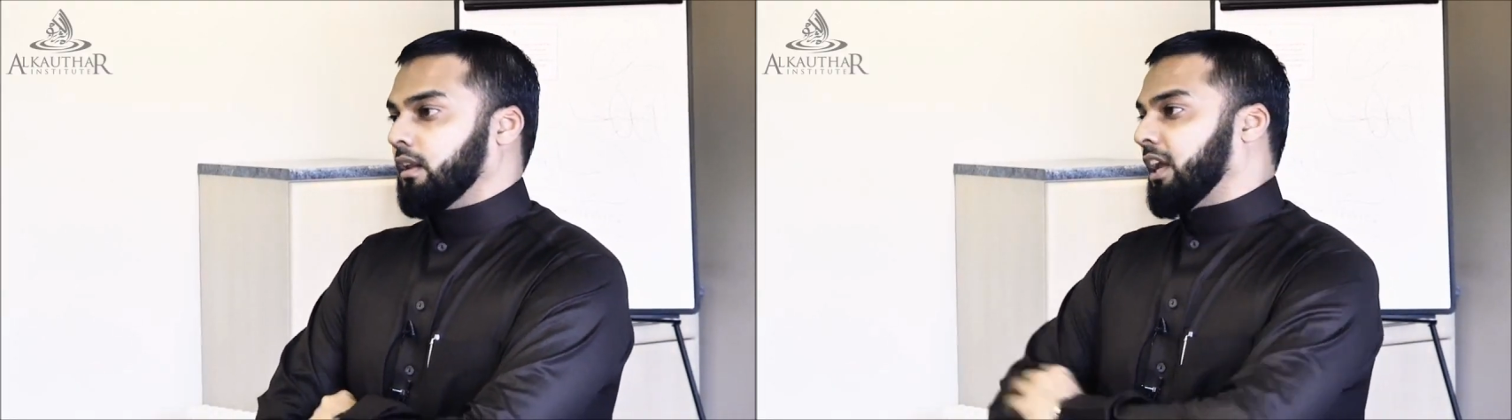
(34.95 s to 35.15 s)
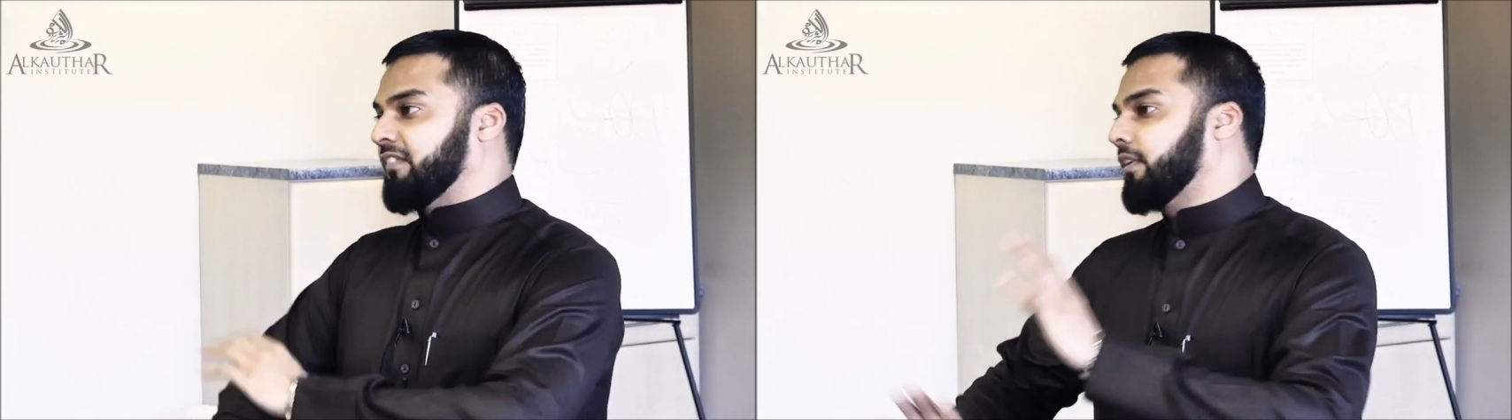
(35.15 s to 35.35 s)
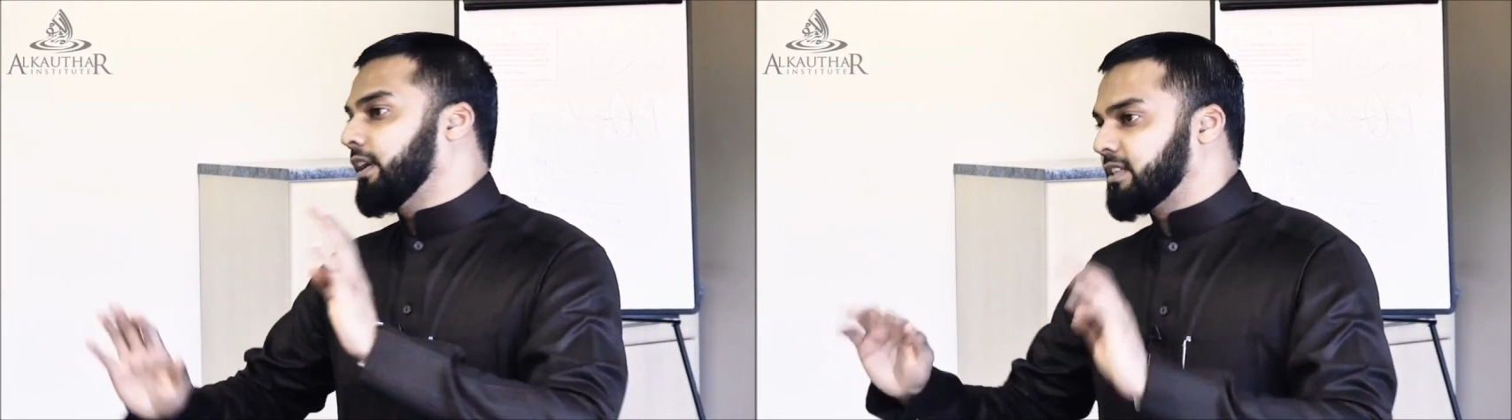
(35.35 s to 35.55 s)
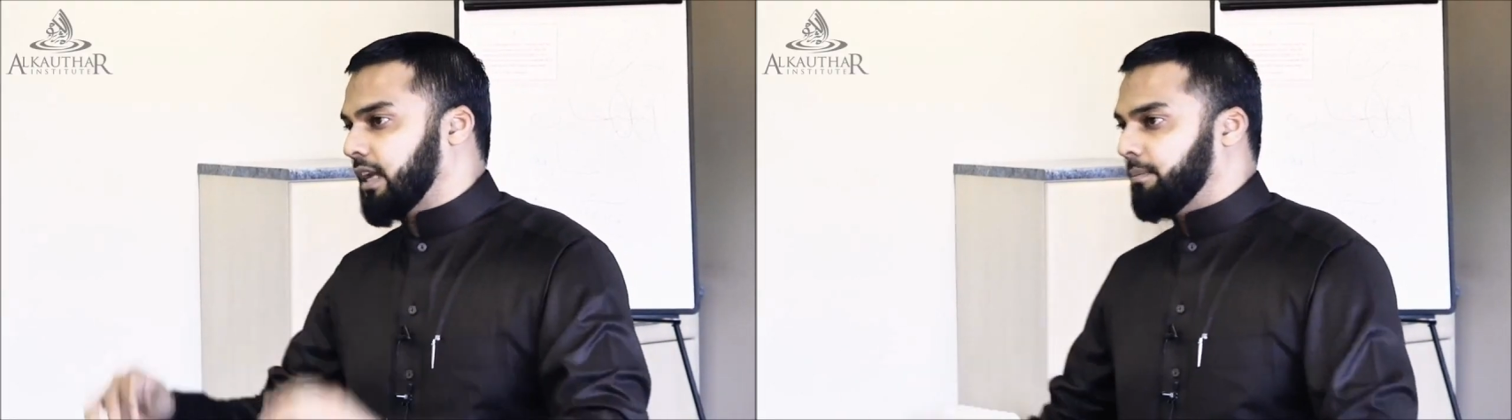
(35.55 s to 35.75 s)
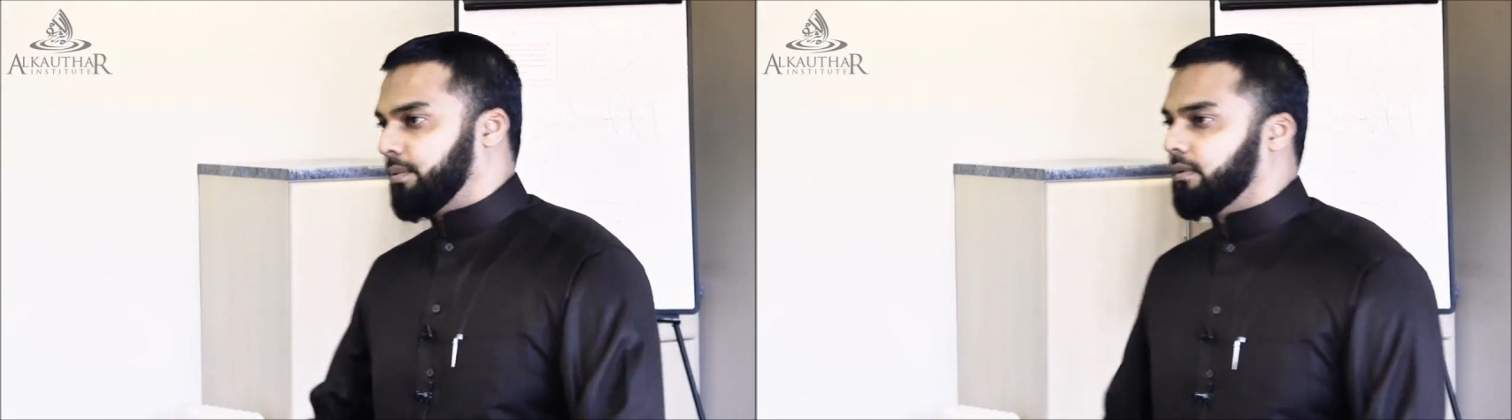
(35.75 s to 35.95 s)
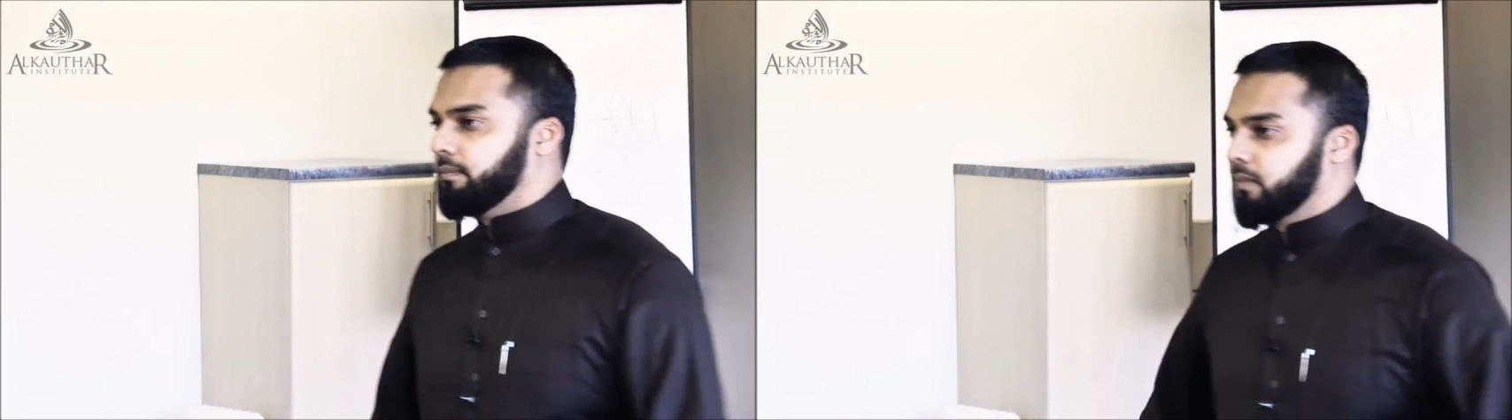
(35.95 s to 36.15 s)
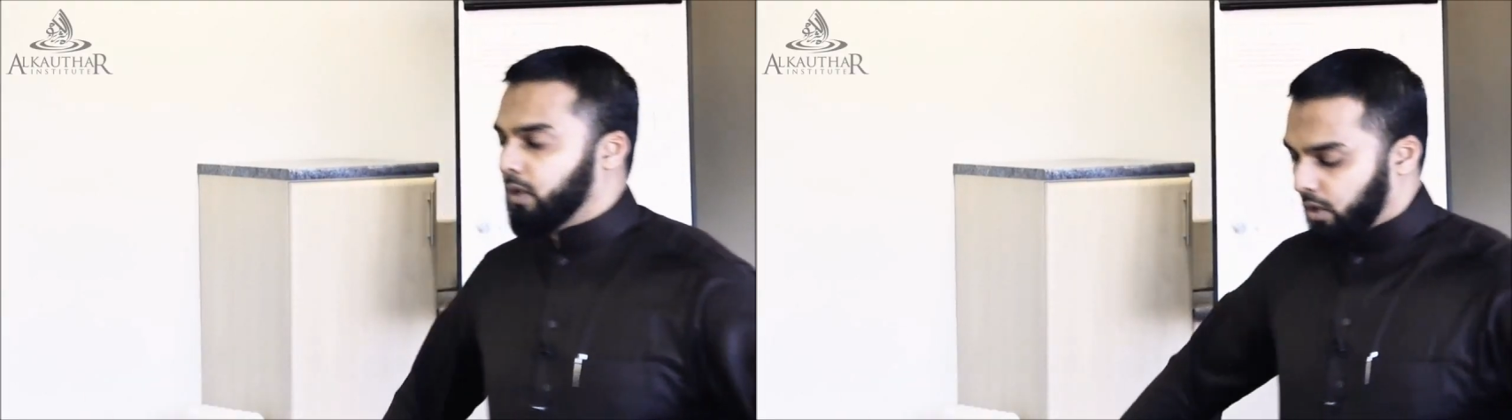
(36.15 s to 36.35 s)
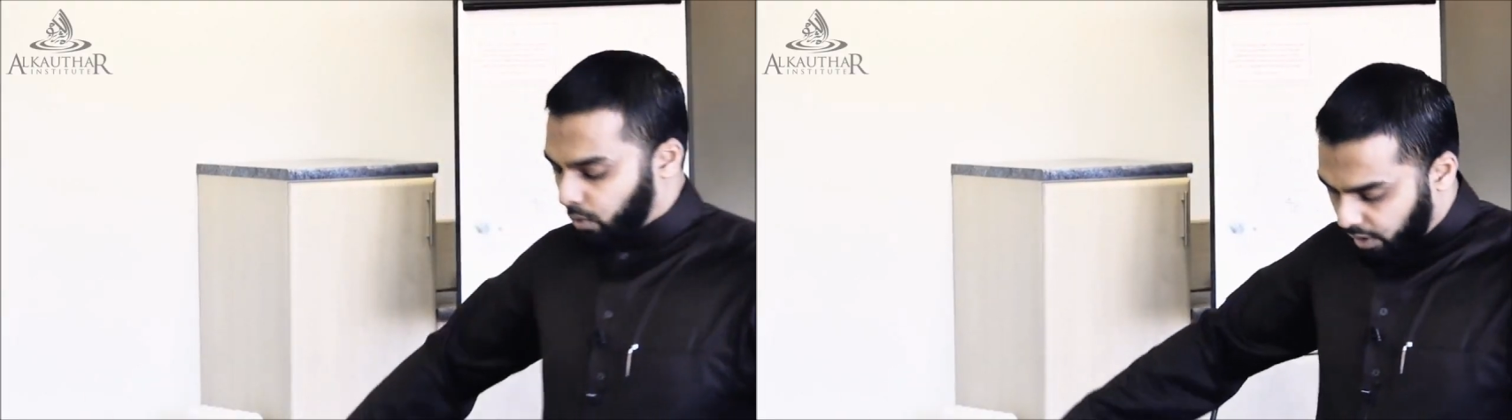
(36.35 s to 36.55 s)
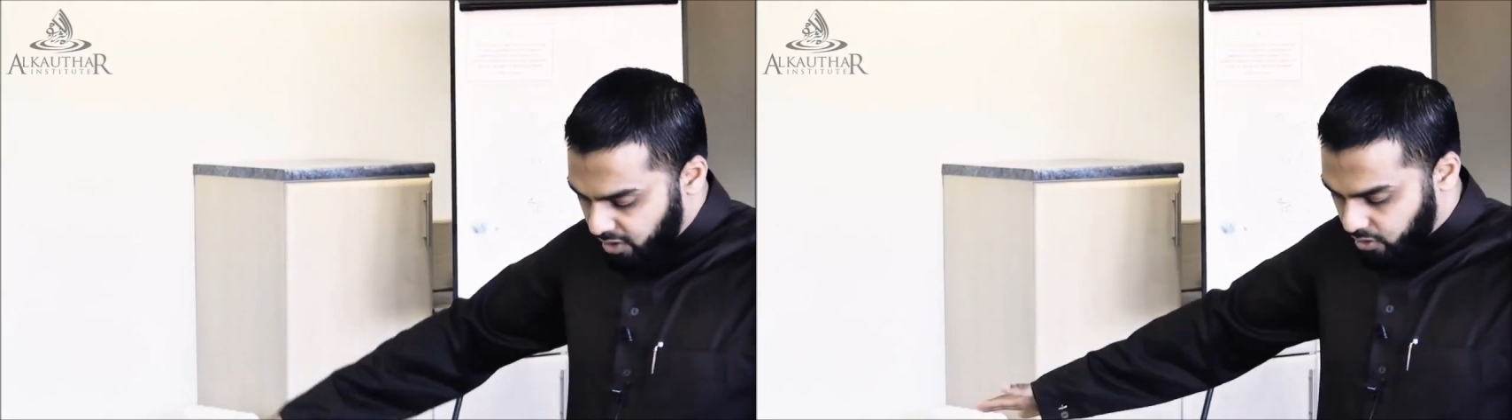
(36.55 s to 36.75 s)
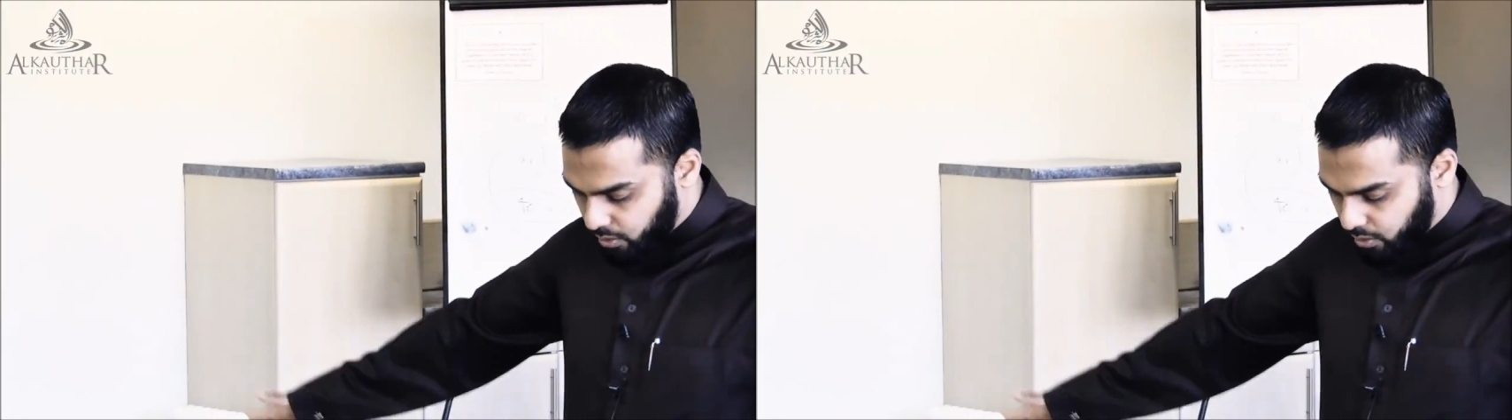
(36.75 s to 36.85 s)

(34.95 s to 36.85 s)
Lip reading: Like, for example, what is